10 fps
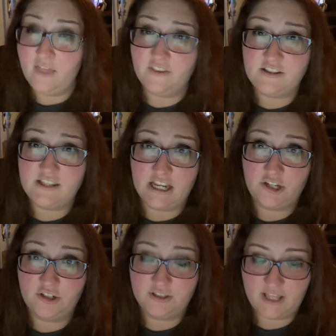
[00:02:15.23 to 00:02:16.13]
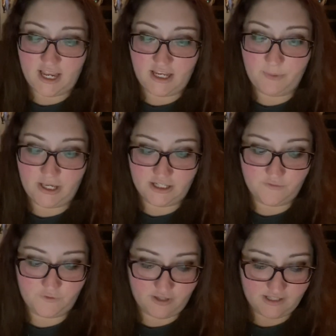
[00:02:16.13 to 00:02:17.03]
The standard that I picked
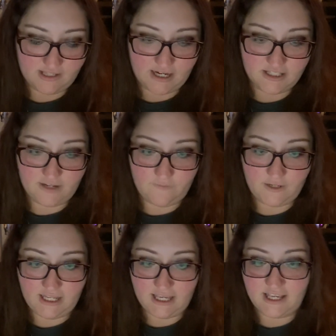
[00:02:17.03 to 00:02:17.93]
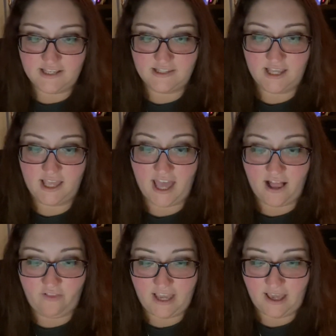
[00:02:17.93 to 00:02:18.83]
for this activity is
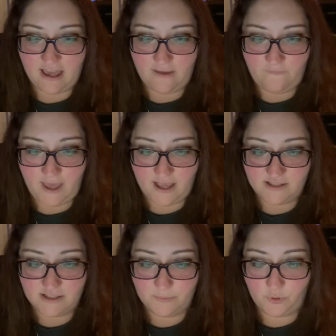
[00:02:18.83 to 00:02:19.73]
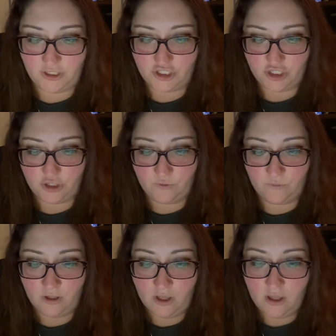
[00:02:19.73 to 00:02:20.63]

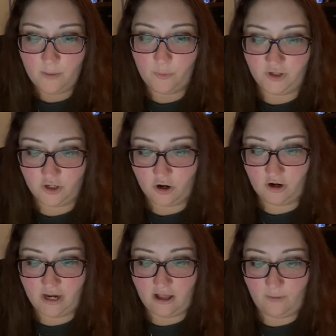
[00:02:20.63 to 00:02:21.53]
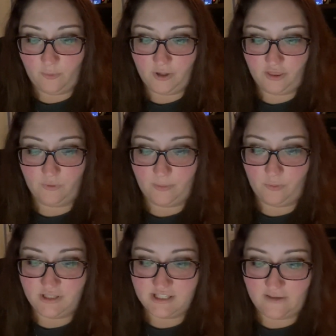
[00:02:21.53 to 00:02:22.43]

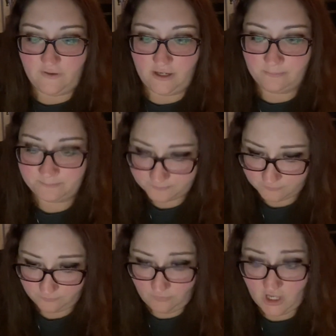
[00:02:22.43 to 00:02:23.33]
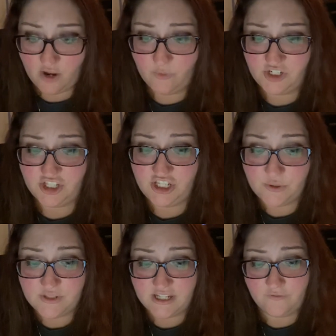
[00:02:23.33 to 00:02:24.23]
LAFS.2.RL.3.7, which is
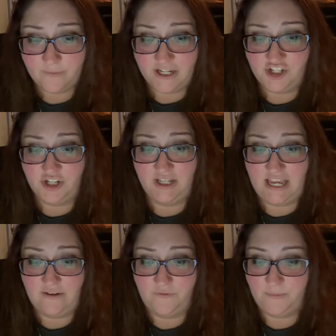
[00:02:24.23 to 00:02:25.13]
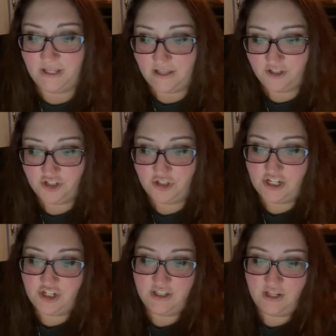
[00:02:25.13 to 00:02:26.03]
use information gained from the
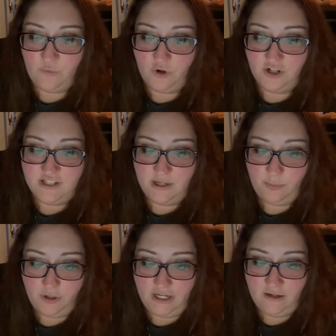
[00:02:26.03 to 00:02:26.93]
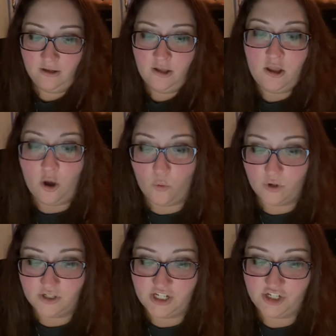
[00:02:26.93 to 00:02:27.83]
illustrations in words in a print
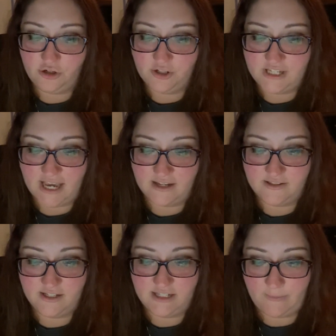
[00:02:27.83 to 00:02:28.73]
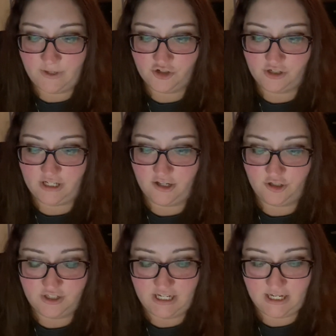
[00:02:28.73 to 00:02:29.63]
or digital text to demonstrate
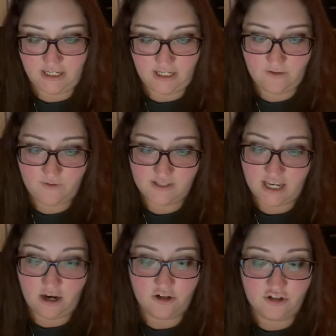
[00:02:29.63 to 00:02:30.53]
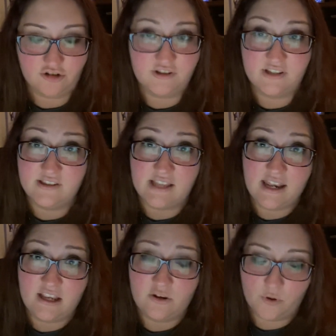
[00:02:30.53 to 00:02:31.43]
understanding of its characters,
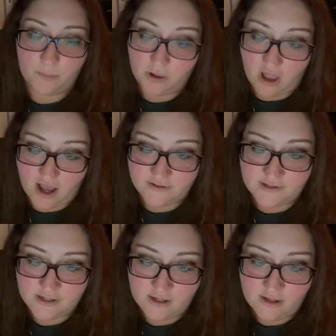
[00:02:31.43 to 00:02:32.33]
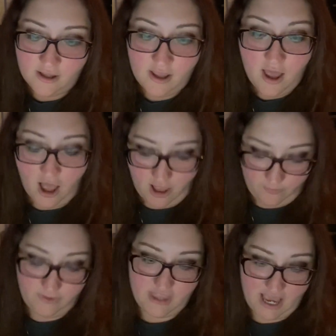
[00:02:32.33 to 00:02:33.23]
setting, or plot.
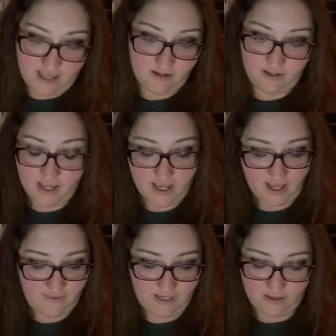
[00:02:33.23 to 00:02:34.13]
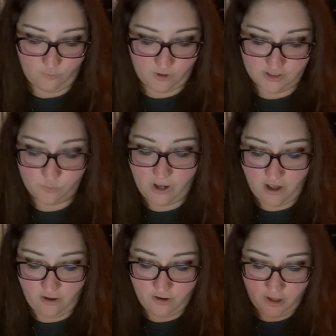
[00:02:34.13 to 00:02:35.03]
I think it works
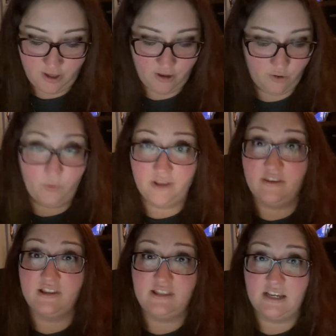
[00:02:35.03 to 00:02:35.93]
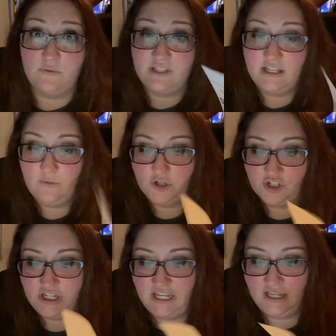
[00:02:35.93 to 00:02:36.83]
well with the sequencing
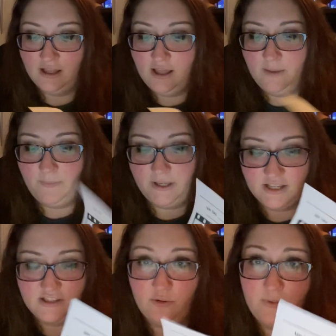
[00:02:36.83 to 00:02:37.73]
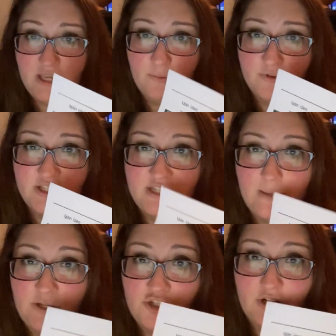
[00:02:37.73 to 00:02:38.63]
worksheet because they'll be able to
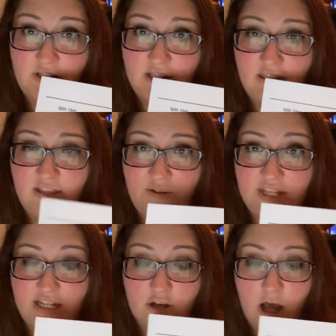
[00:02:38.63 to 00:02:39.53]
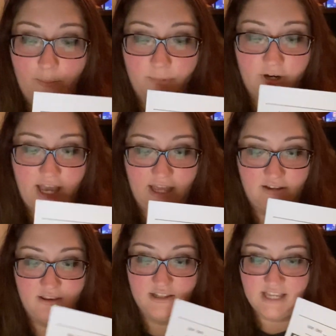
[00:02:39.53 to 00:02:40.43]
demonstrate that they did
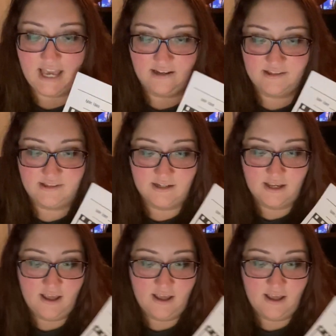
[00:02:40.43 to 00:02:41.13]
comprehend the text,